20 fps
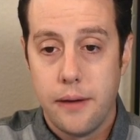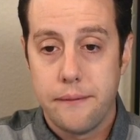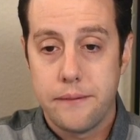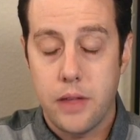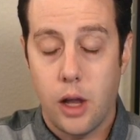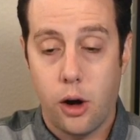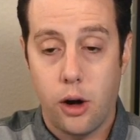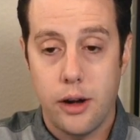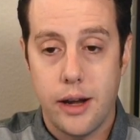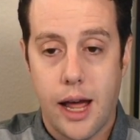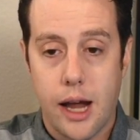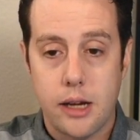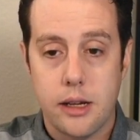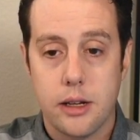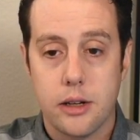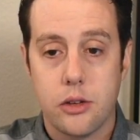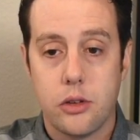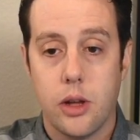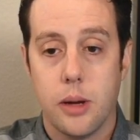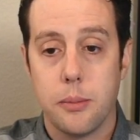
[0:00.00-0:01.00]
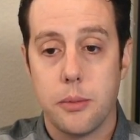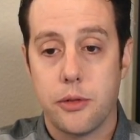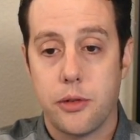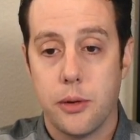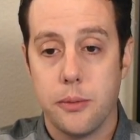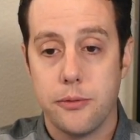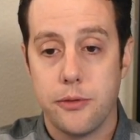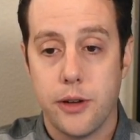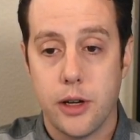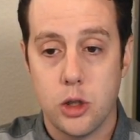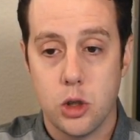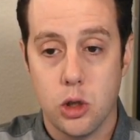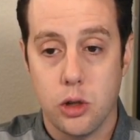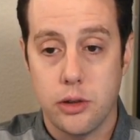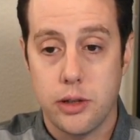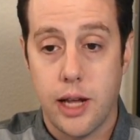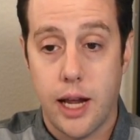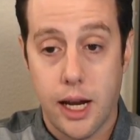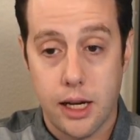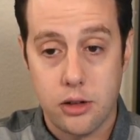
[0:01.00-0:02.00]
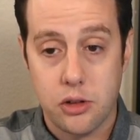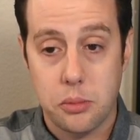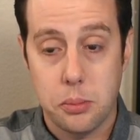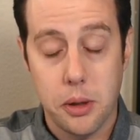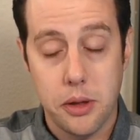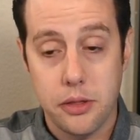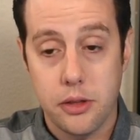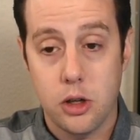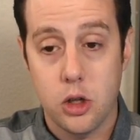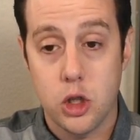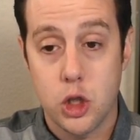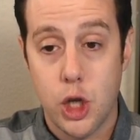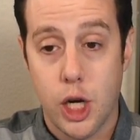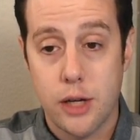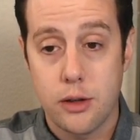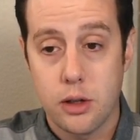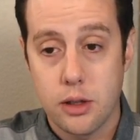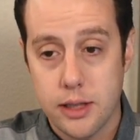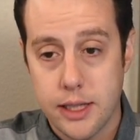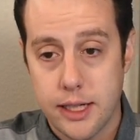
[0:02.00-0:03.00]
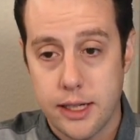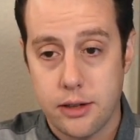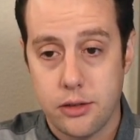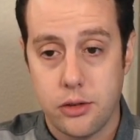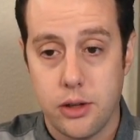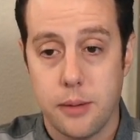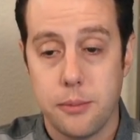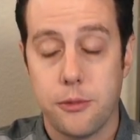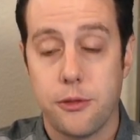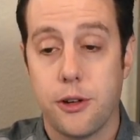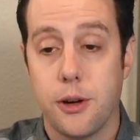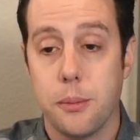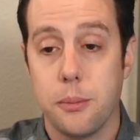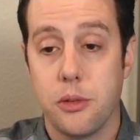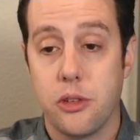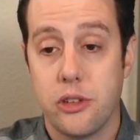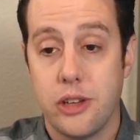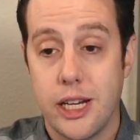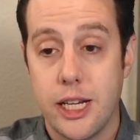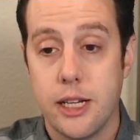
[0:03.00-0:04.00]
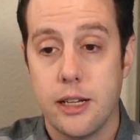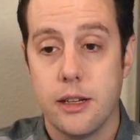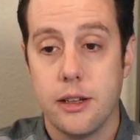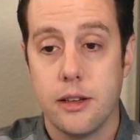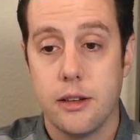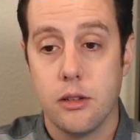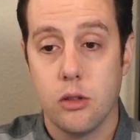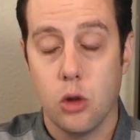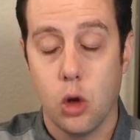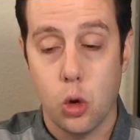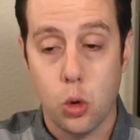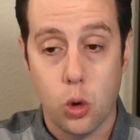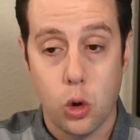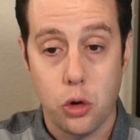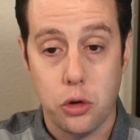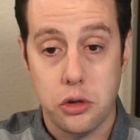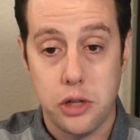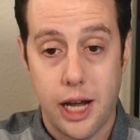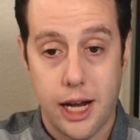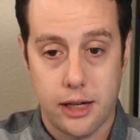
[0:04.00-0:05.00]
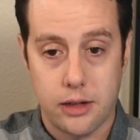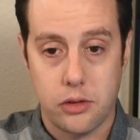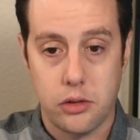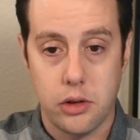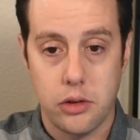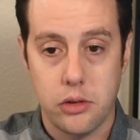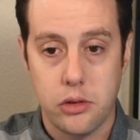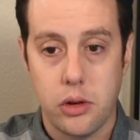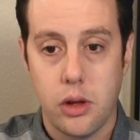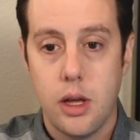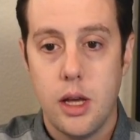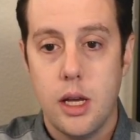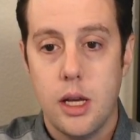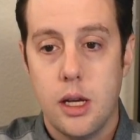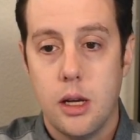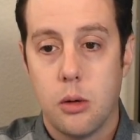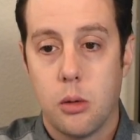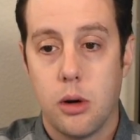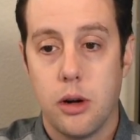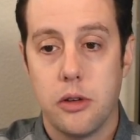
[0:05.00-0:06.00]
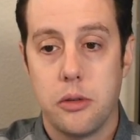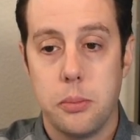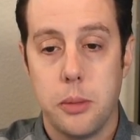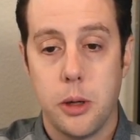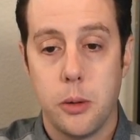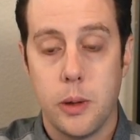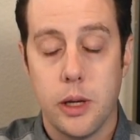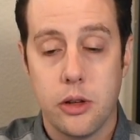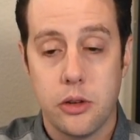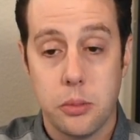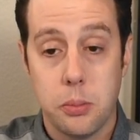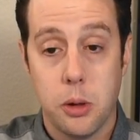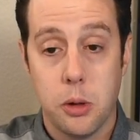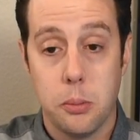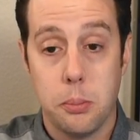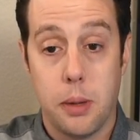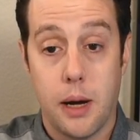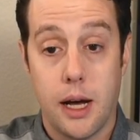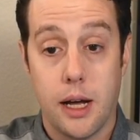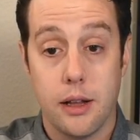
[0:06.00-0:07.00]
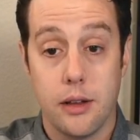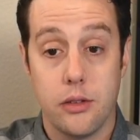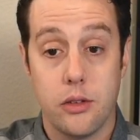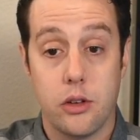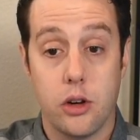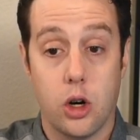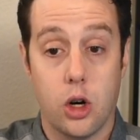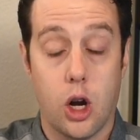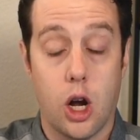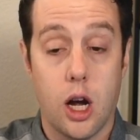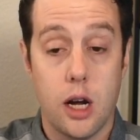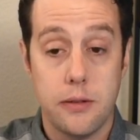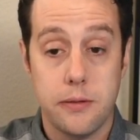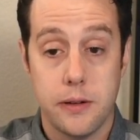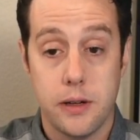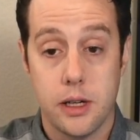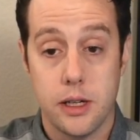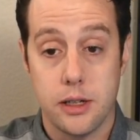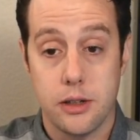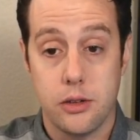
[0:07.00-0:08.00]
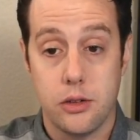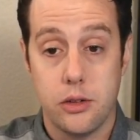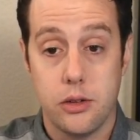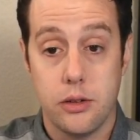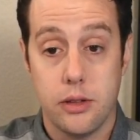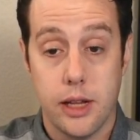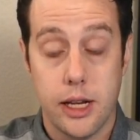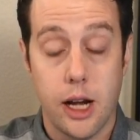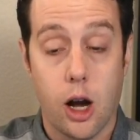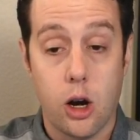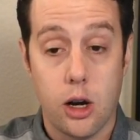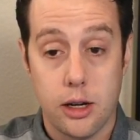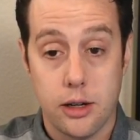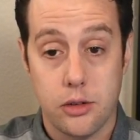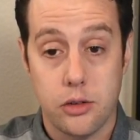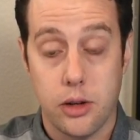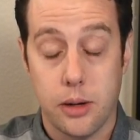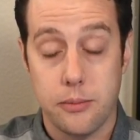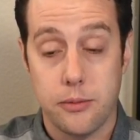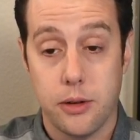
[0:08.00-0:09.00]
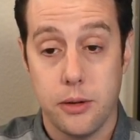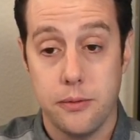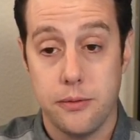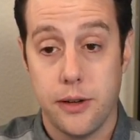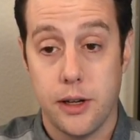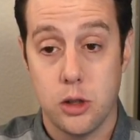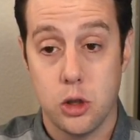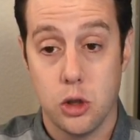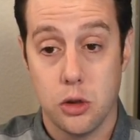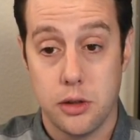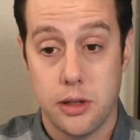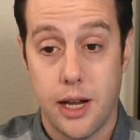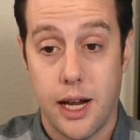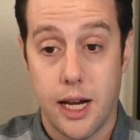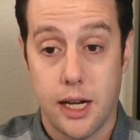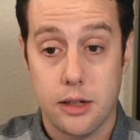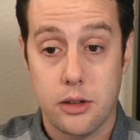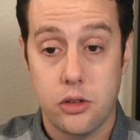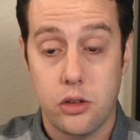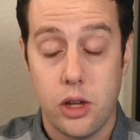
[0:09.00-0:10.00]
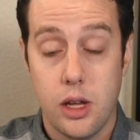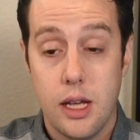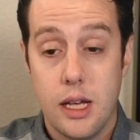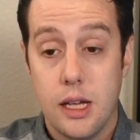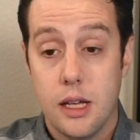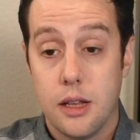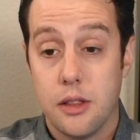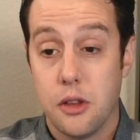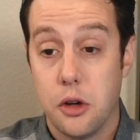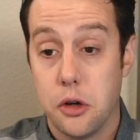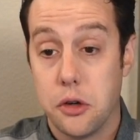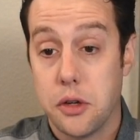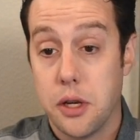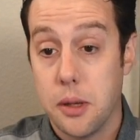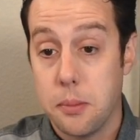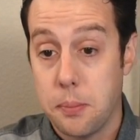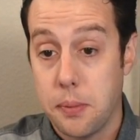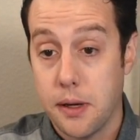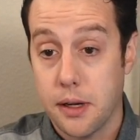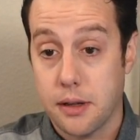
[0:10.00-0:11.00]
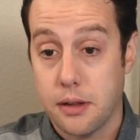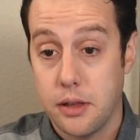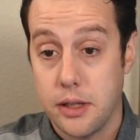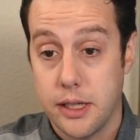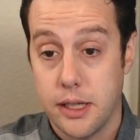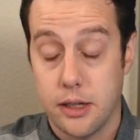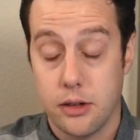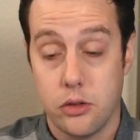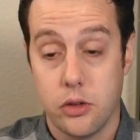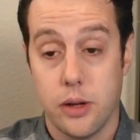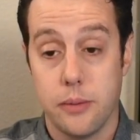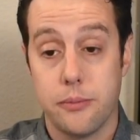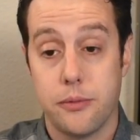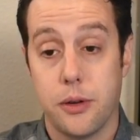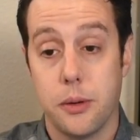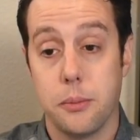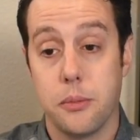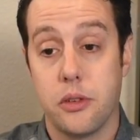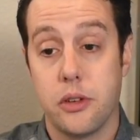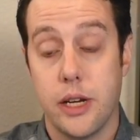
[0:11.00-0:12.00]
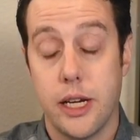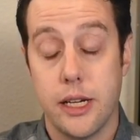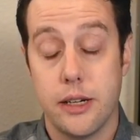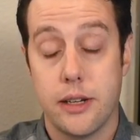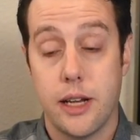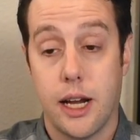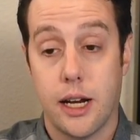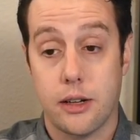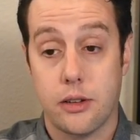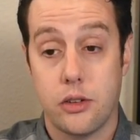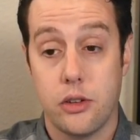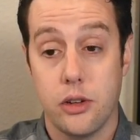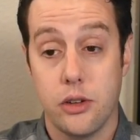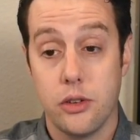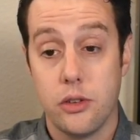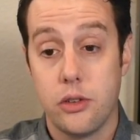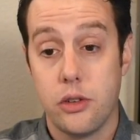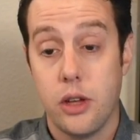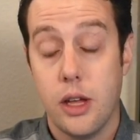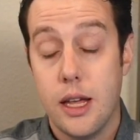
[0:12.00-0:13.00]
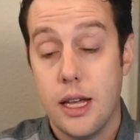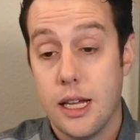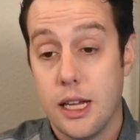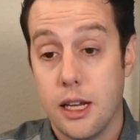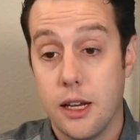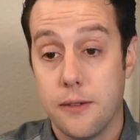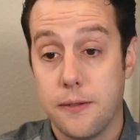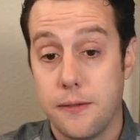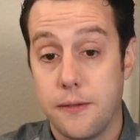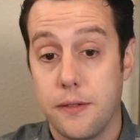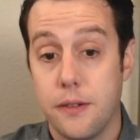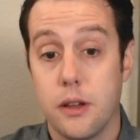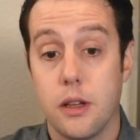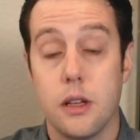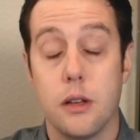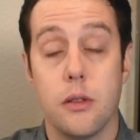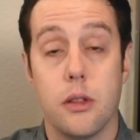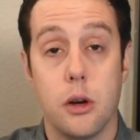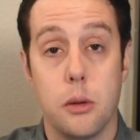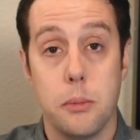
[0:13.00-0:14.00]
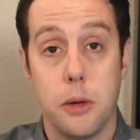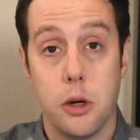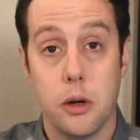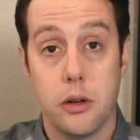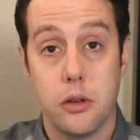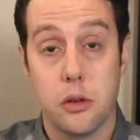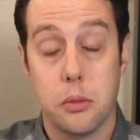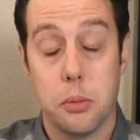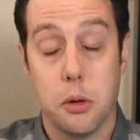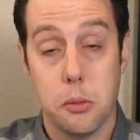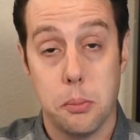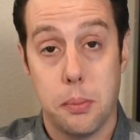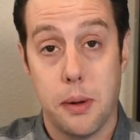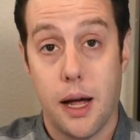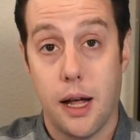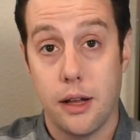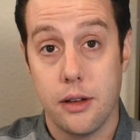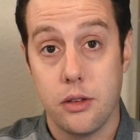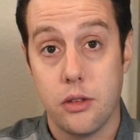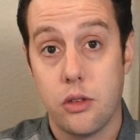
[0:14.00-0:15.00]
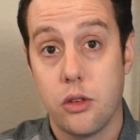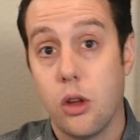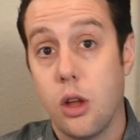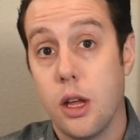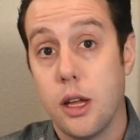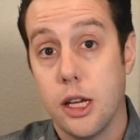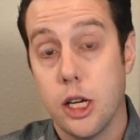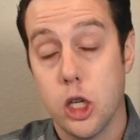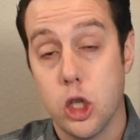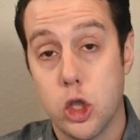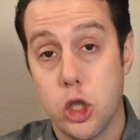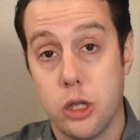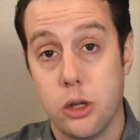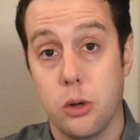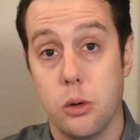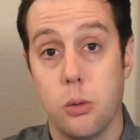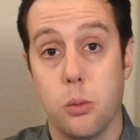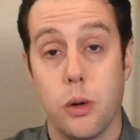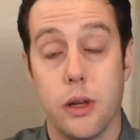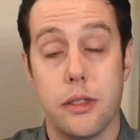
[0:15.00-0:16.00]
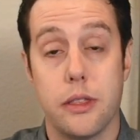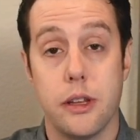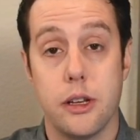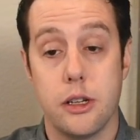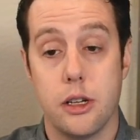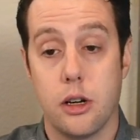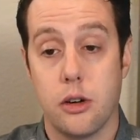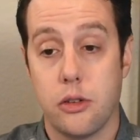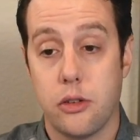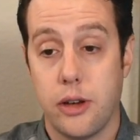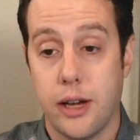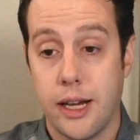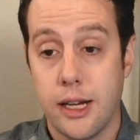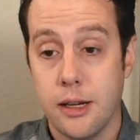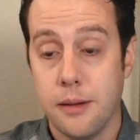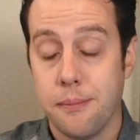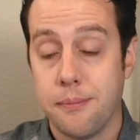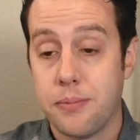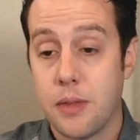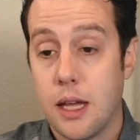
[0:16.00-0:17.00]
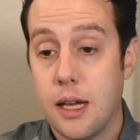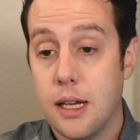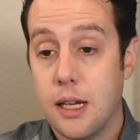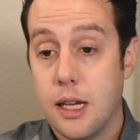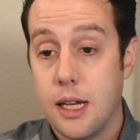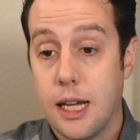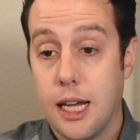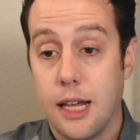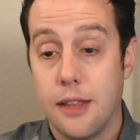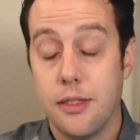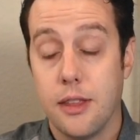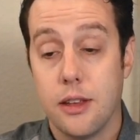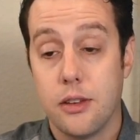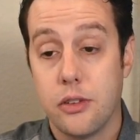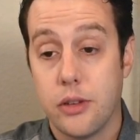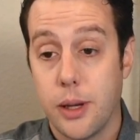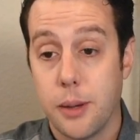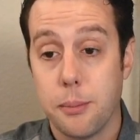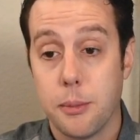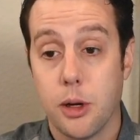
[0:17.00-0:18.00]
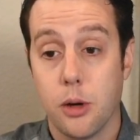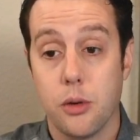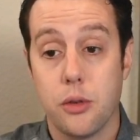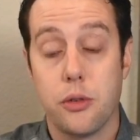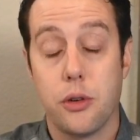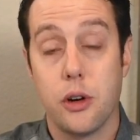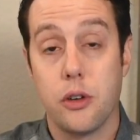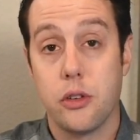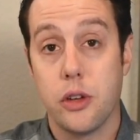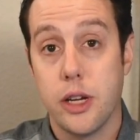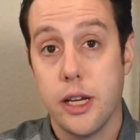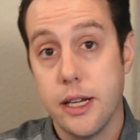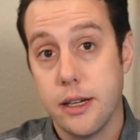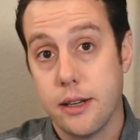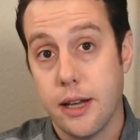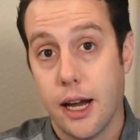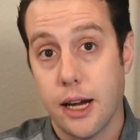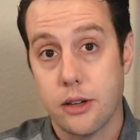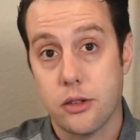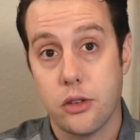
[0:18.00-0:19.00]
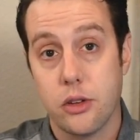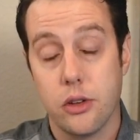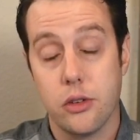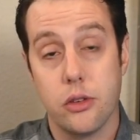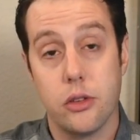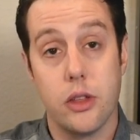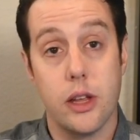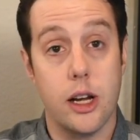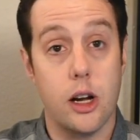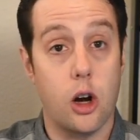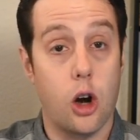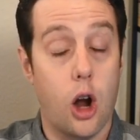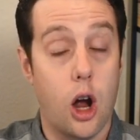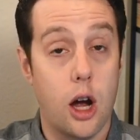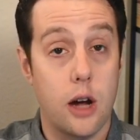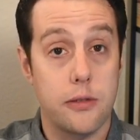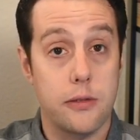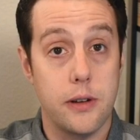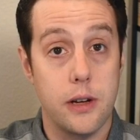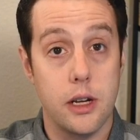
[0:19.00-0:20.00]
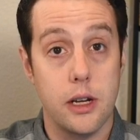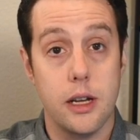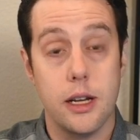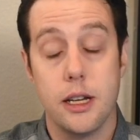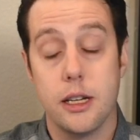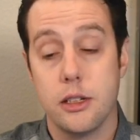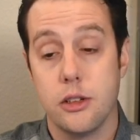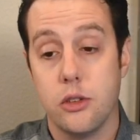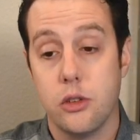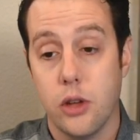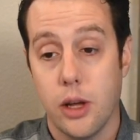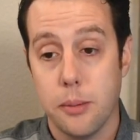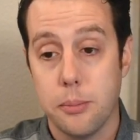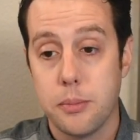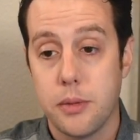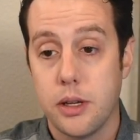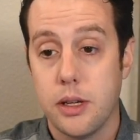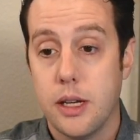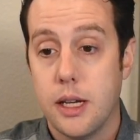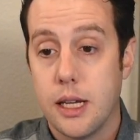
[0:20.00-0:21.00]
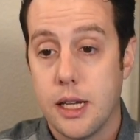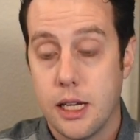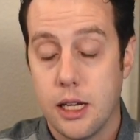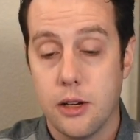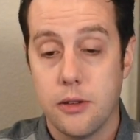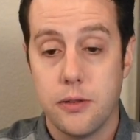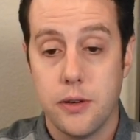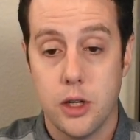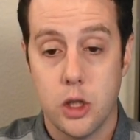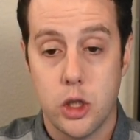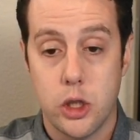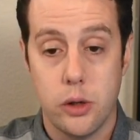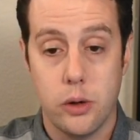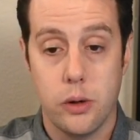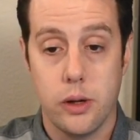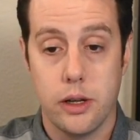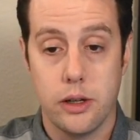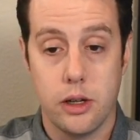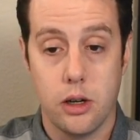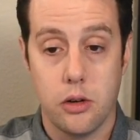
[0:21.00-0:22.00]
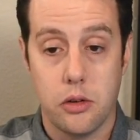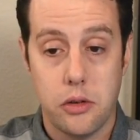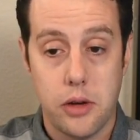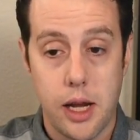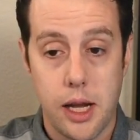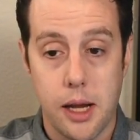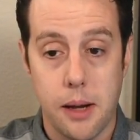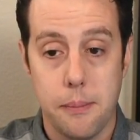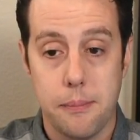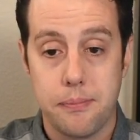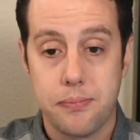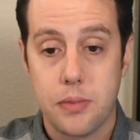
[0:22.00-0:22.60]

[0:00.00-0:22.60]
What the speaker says: are not exempt from federal tax, but they're generally exempt from state and local taxes. Whereas municipal bonds are often exempt from federal tax. They're typically exempt from state taxes if they're municipal bonds issued within your state. And the same goes for city taxes. They are often exempt if issued in your state.